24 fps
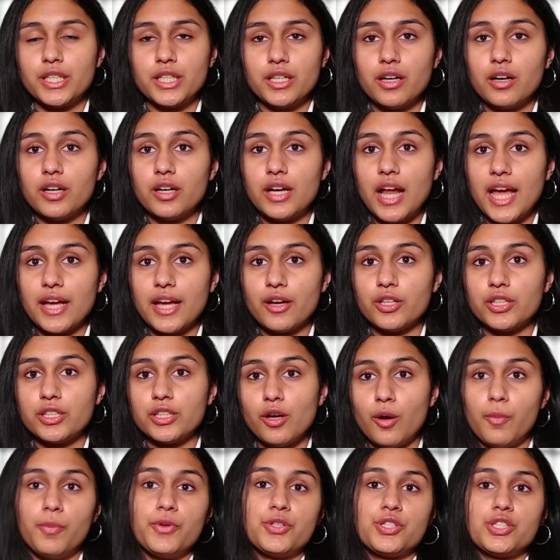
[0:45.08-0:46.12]
Here, I got
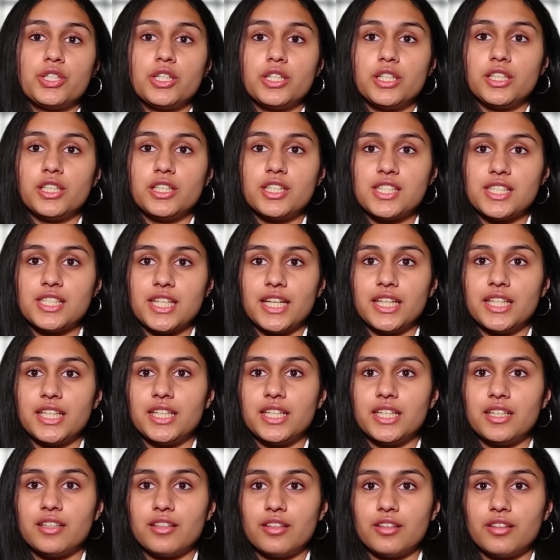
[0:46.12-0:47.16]
the opportunity to
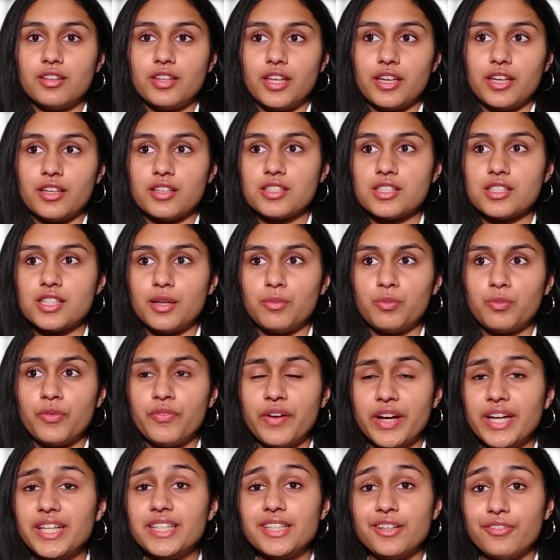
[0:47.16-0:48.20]
study things that were
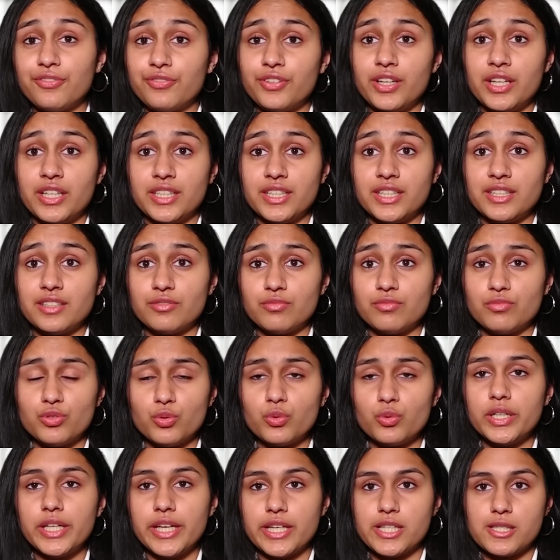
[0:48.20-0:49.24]
very different and
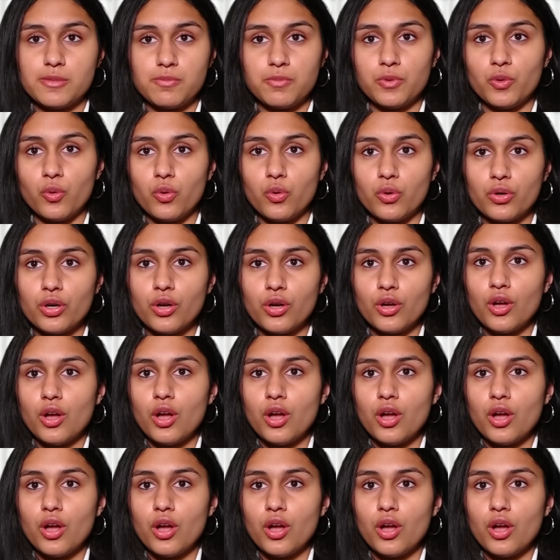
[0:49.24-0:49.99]
truly explore